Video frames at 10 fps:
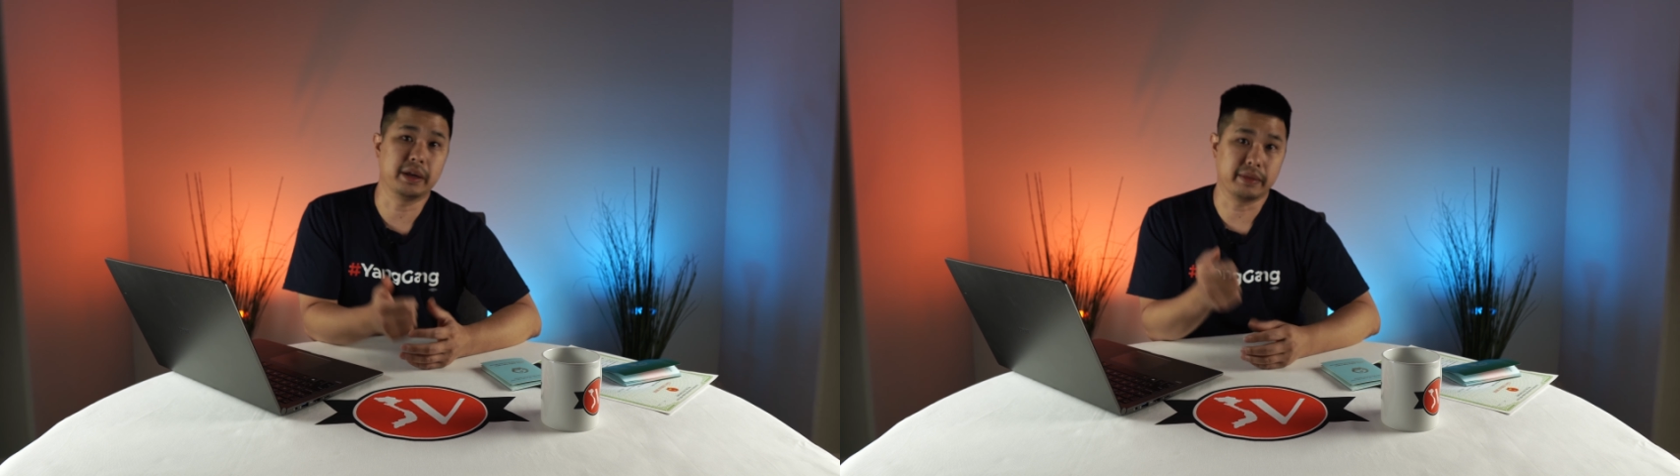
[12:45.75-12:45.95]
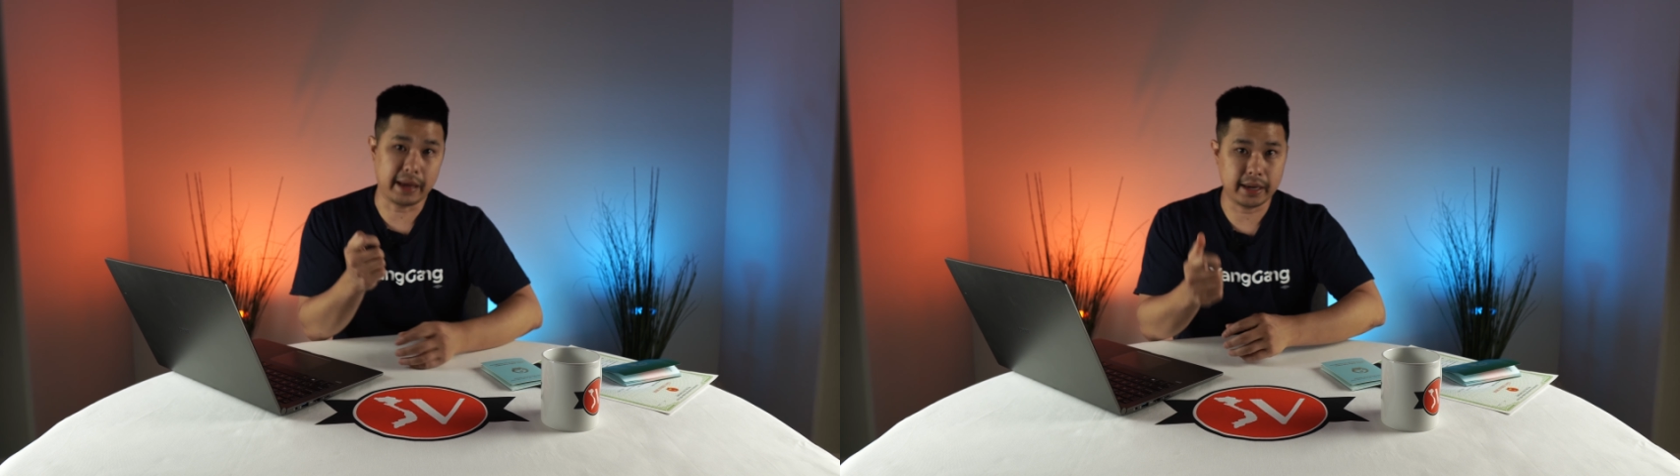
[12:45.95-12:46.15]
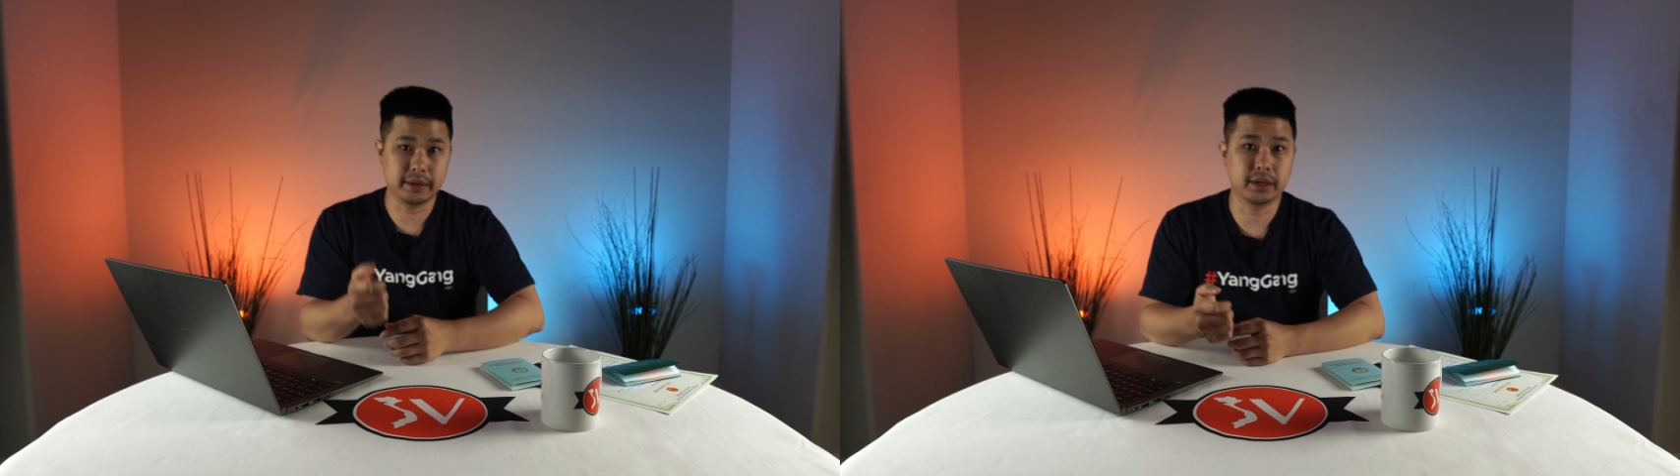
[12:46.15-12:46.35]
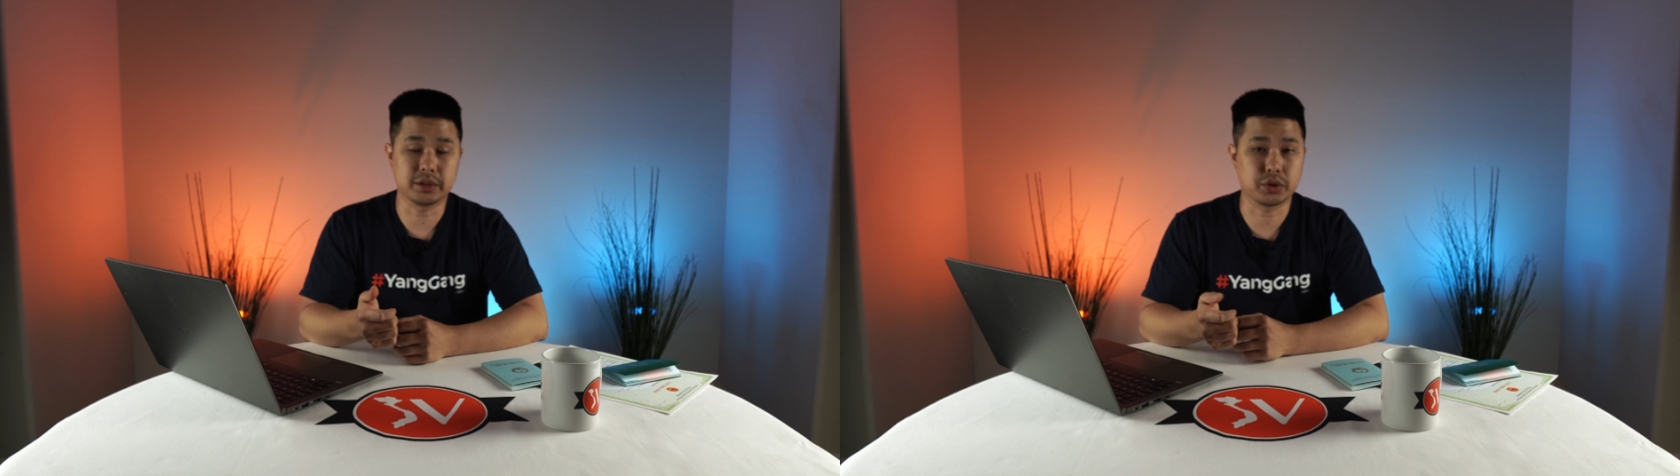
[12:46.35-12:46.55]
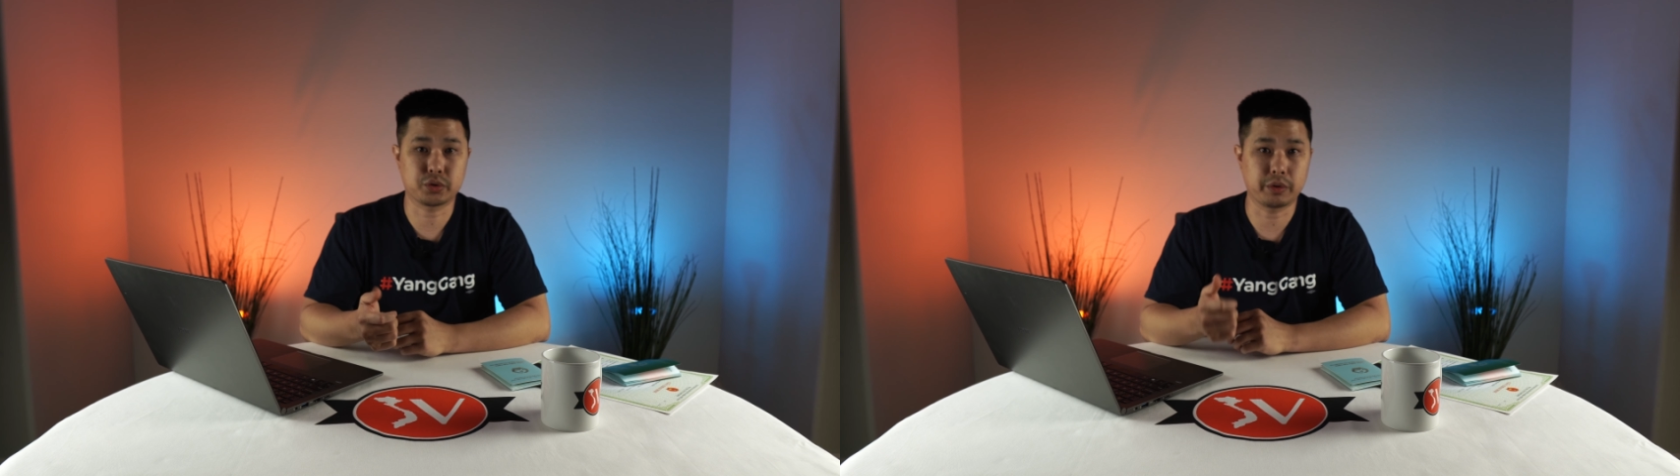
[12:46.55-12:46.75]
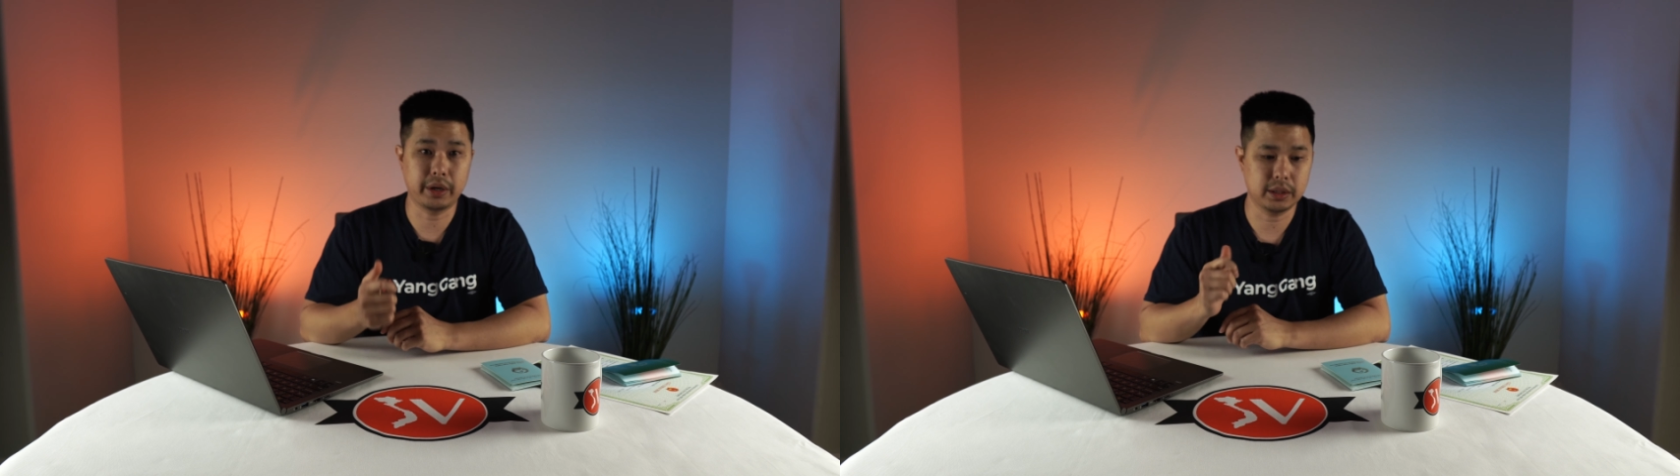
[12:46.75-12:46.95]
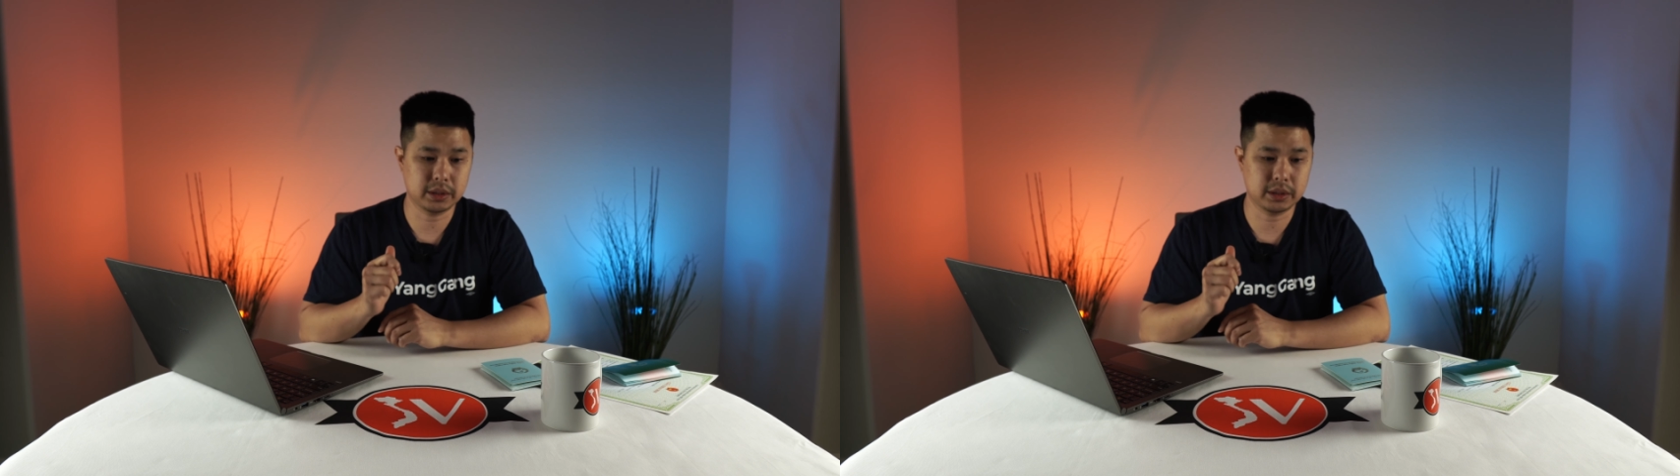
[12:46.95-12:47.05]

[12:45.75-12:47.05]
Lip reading: and that does a straight